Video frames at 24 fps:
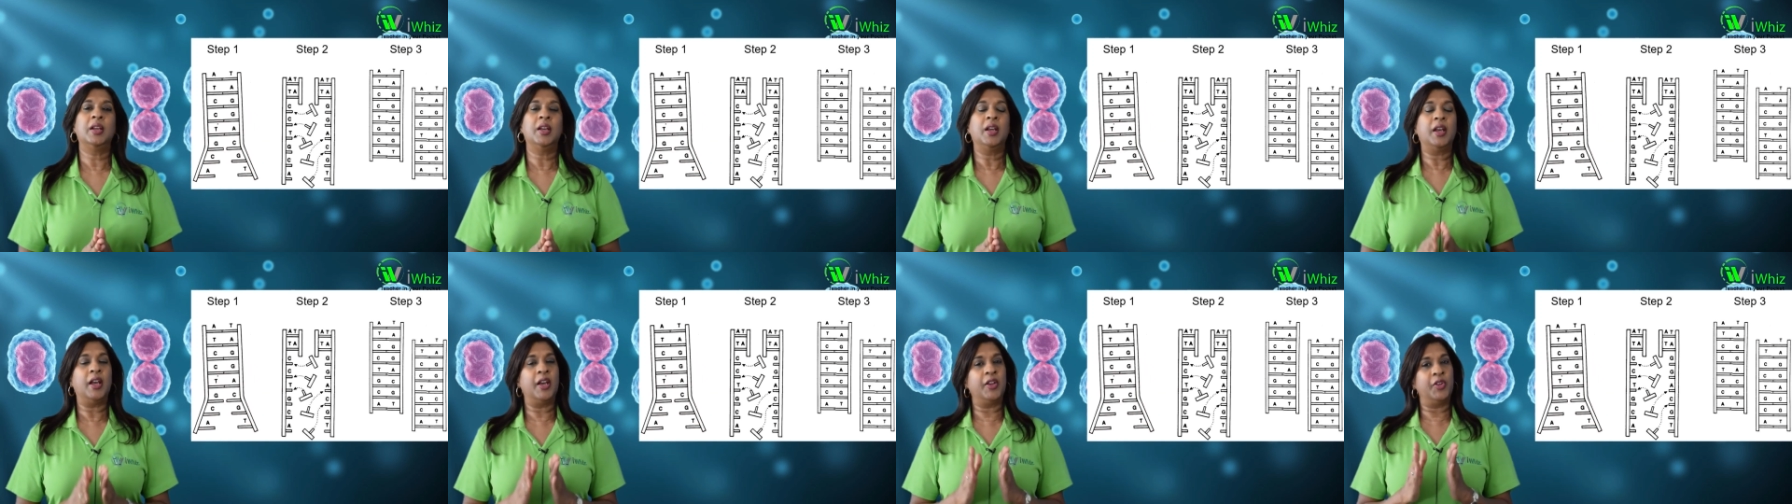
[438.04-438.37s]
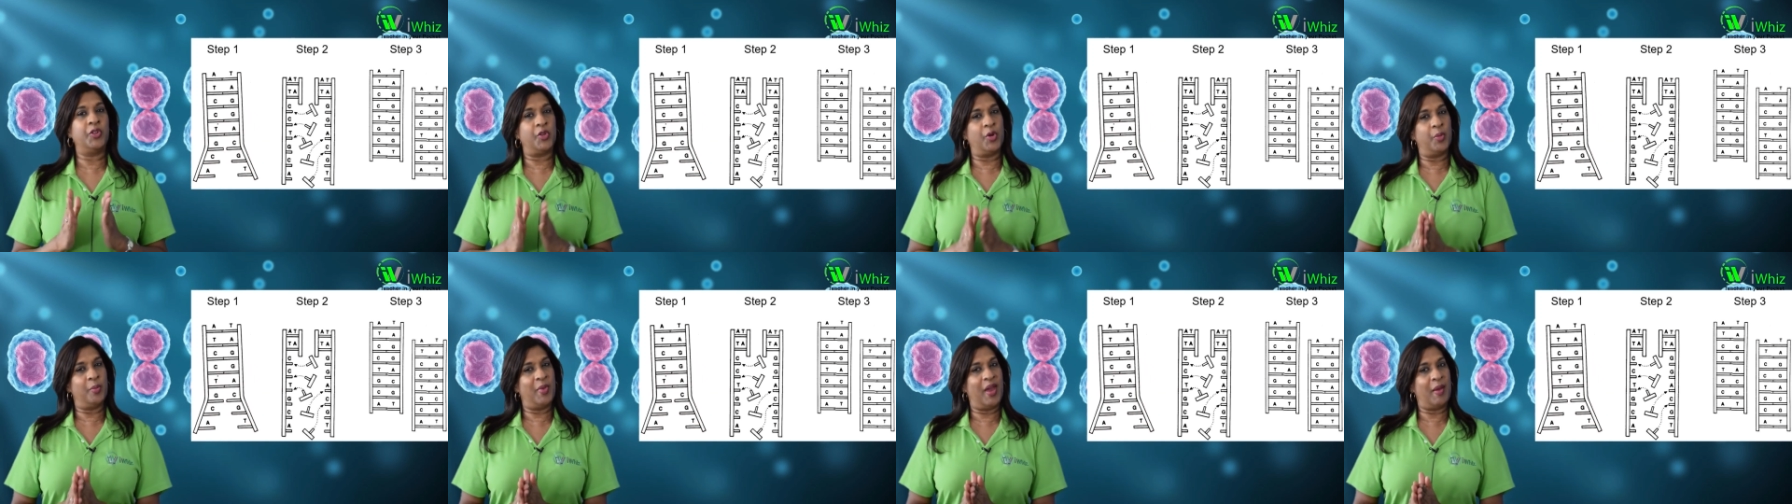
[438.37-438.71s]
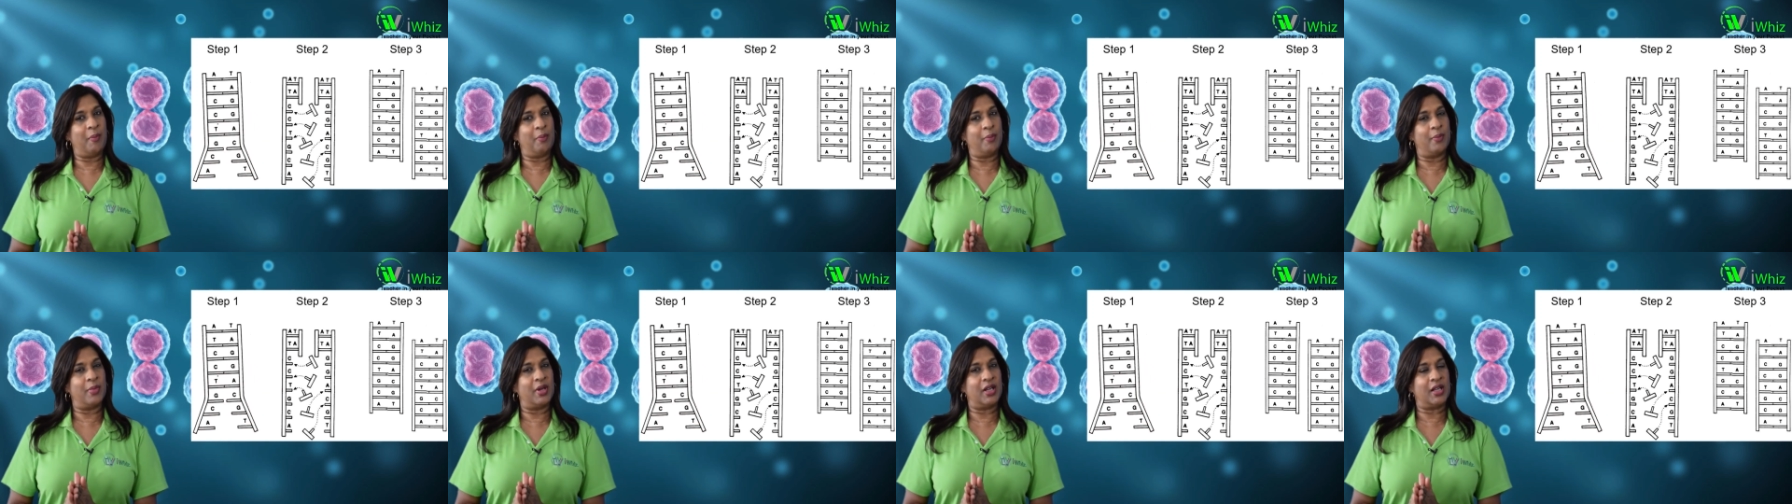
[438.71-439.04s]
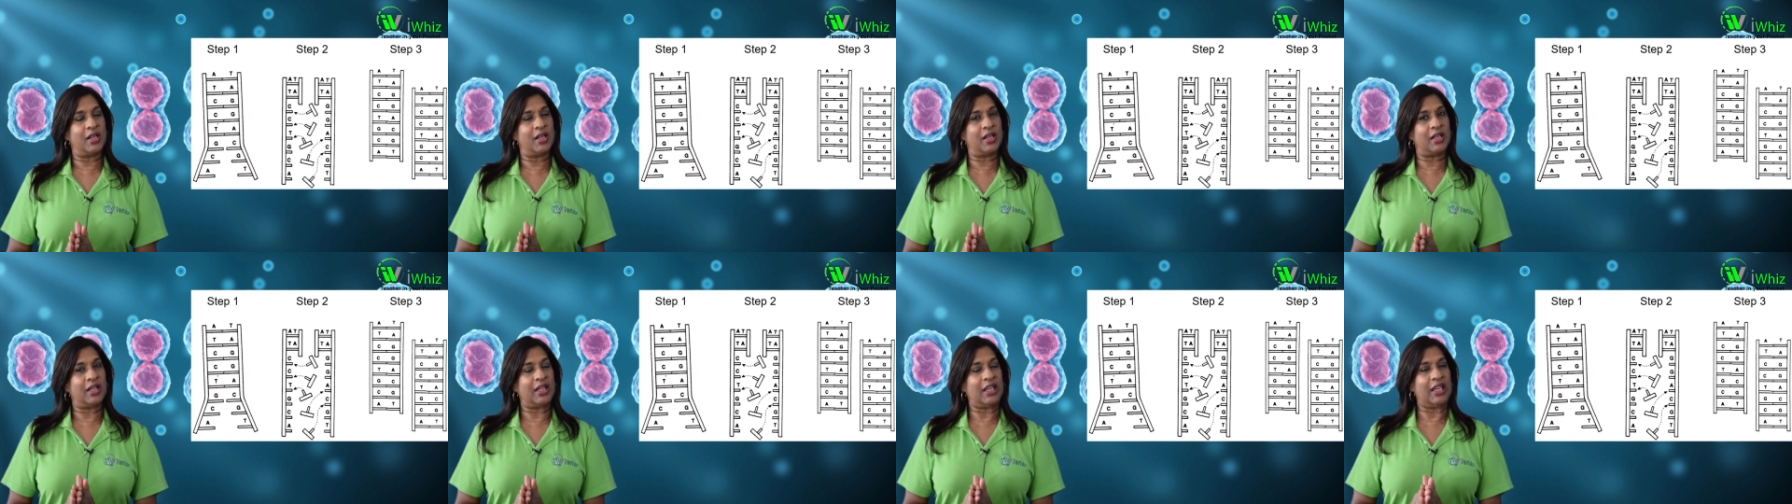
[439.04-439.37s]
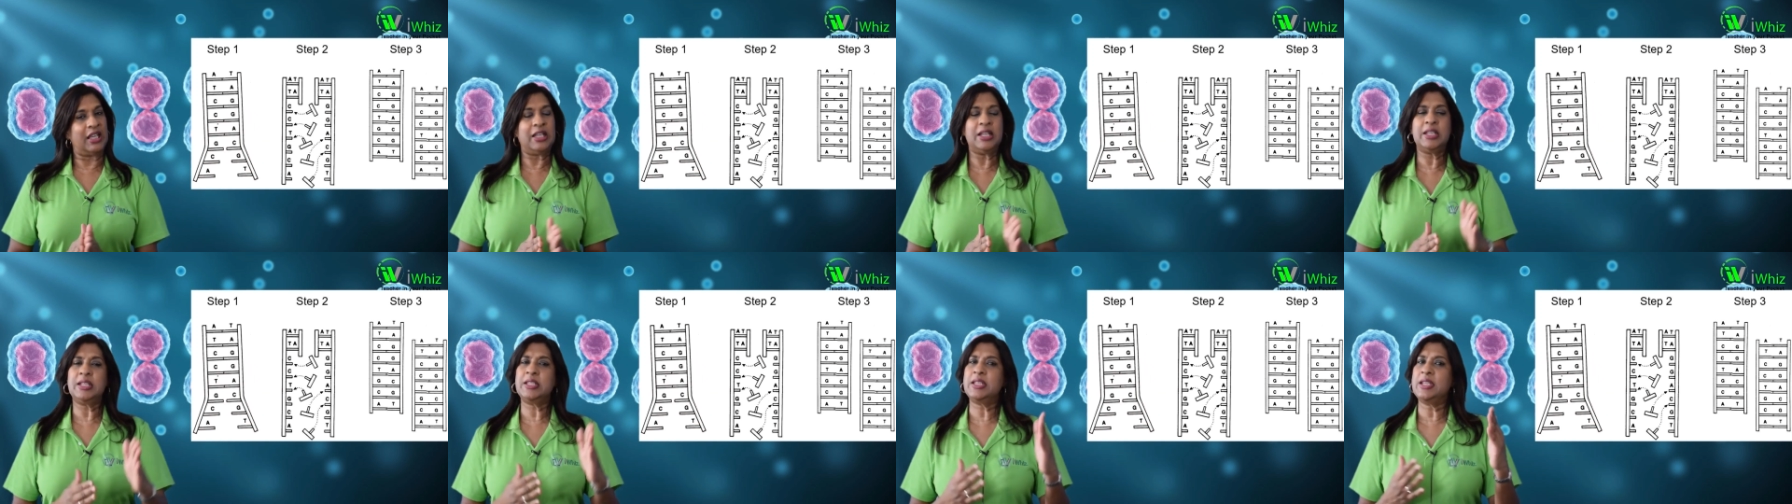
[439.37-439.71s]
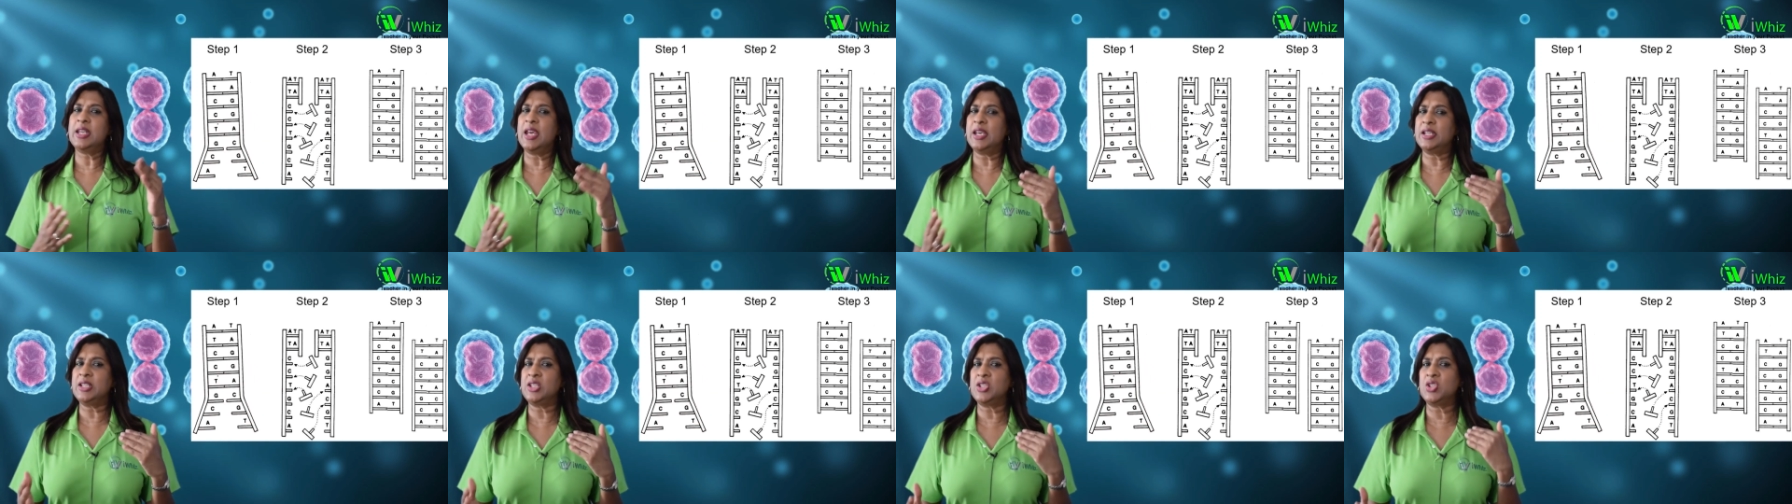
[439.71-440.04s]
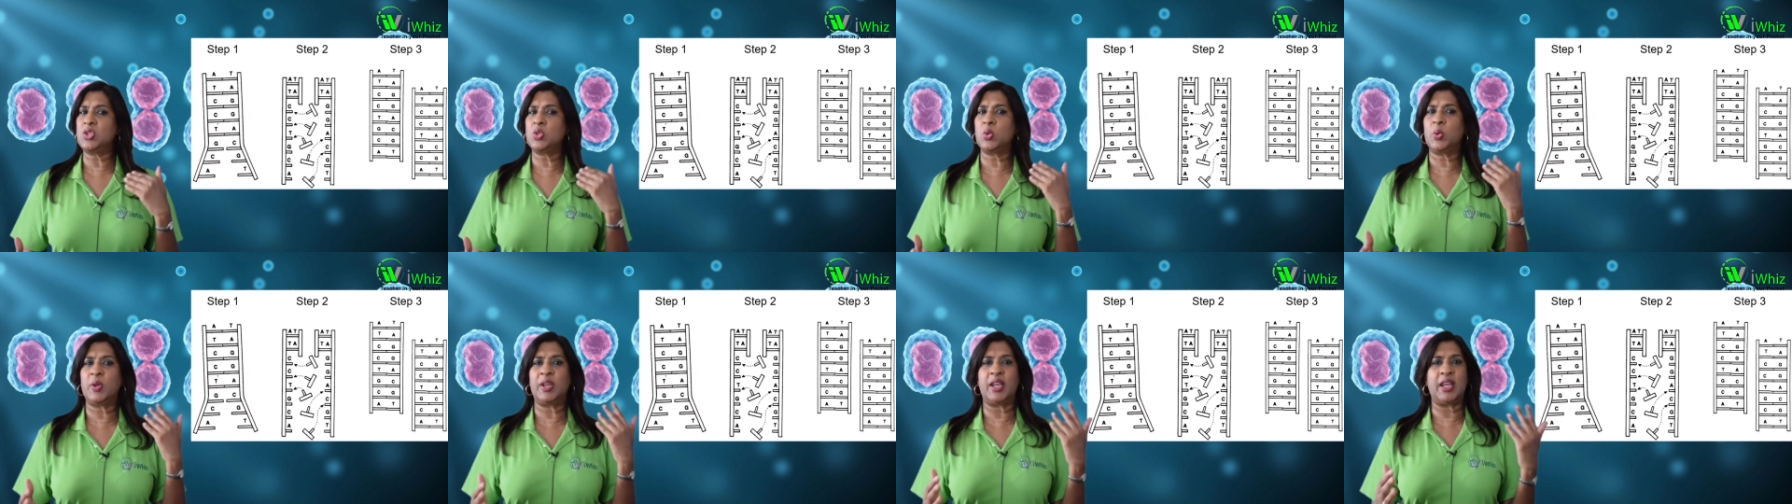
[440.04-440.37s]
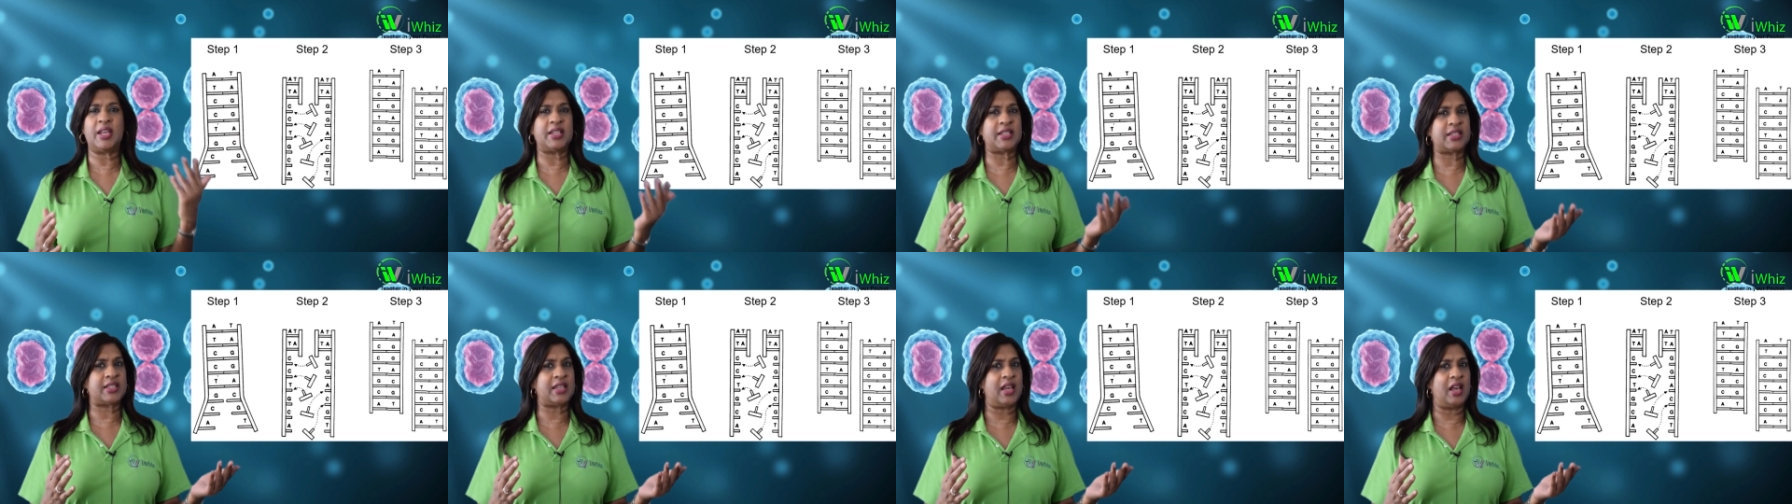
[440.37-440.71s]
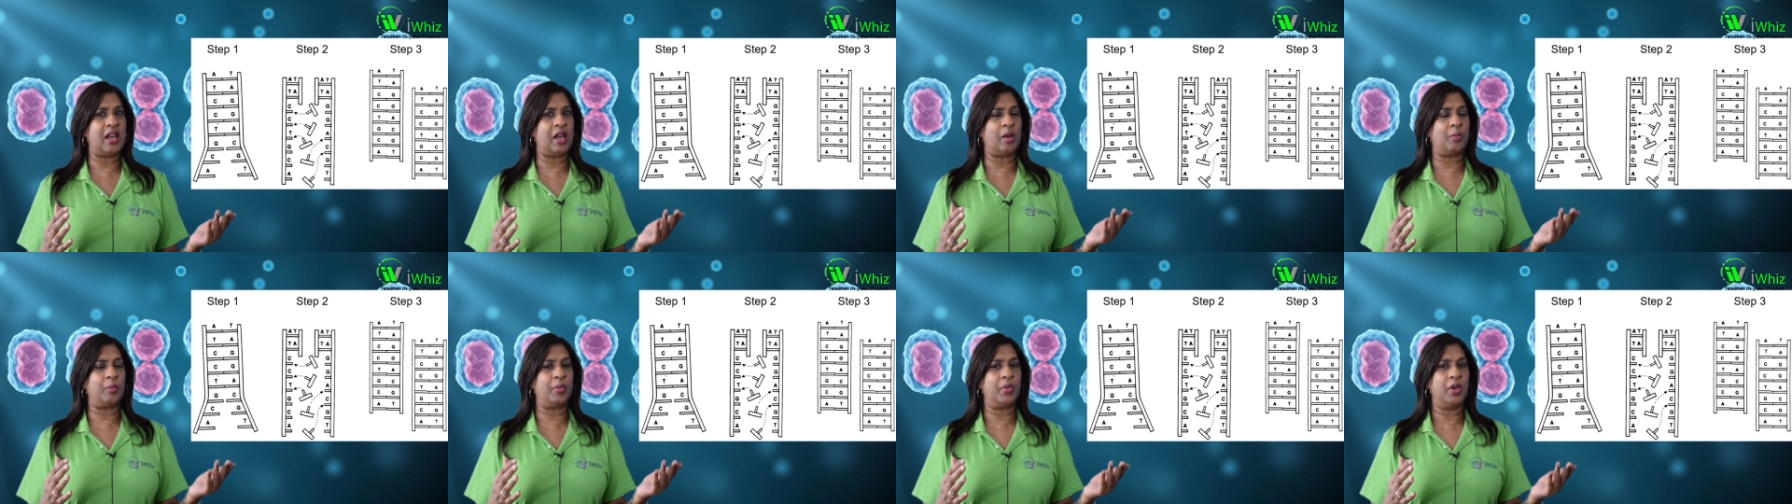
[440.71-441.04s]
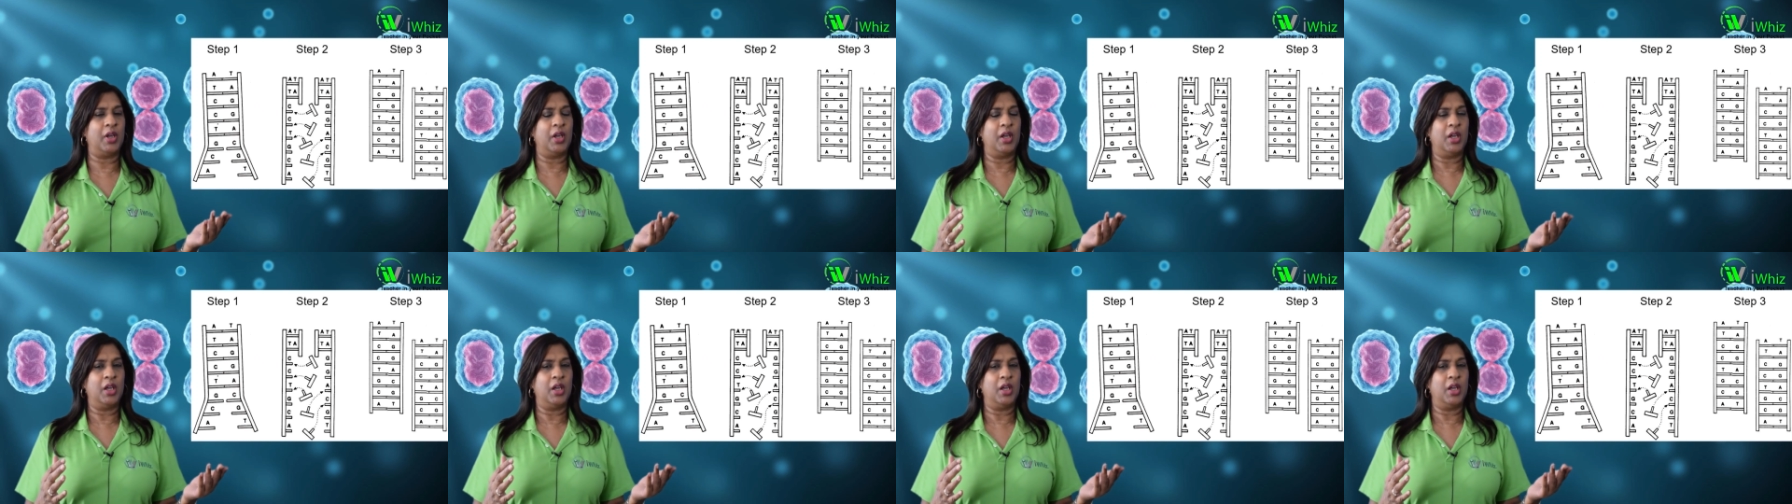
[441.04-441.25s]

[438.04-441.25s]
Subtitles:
And remember, in a test or an exam,